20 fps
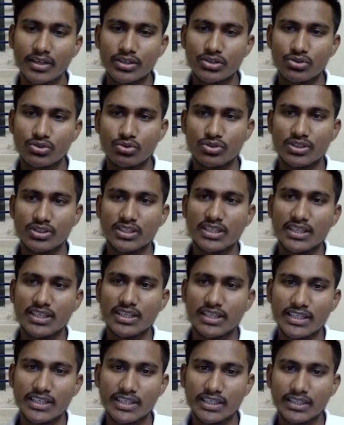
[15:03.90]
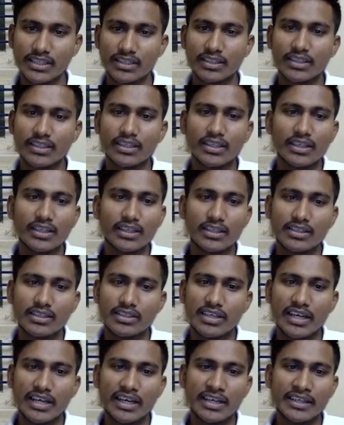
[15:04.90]
So see here, now
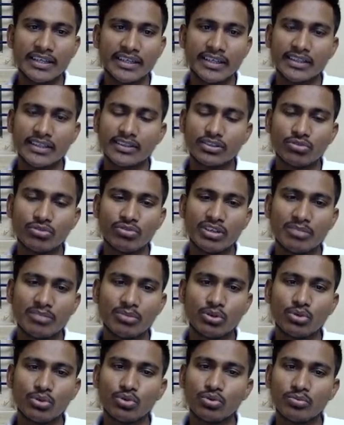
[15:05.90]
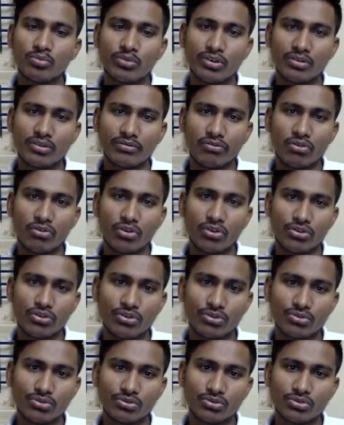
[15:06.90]
10th will be homework for
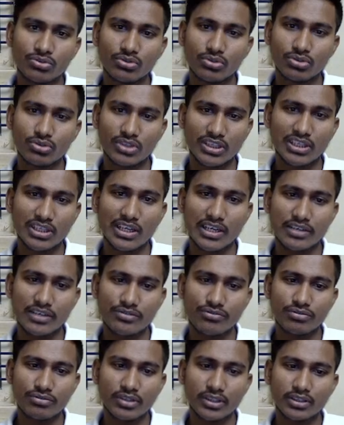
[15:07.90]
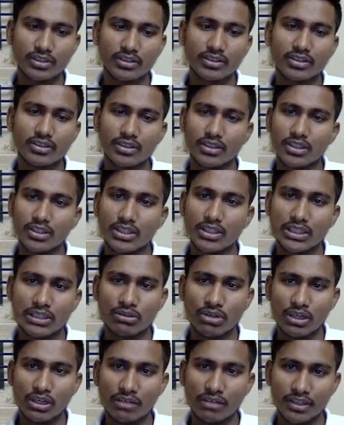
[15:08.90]
you, okay, classwork. Now
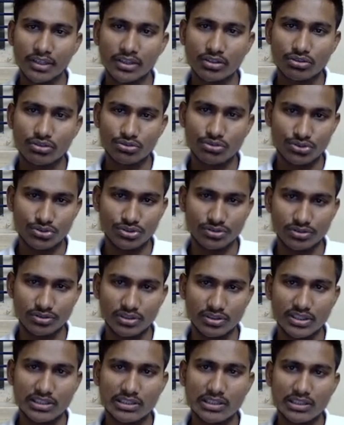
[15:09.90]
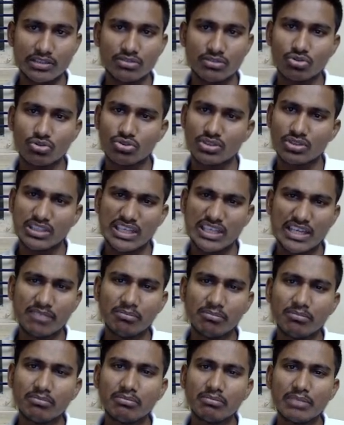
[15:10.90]
11th question is also
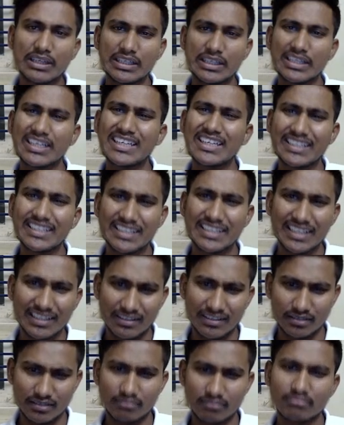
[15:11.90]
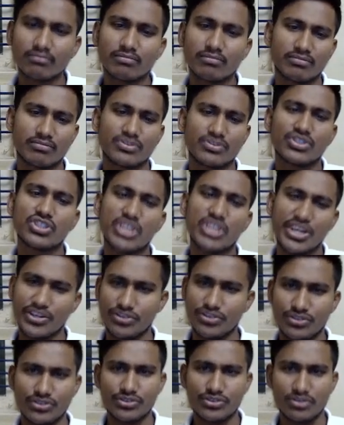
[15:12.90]
same but little
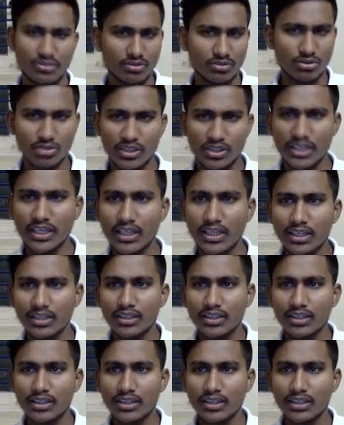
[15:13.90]
change, okay.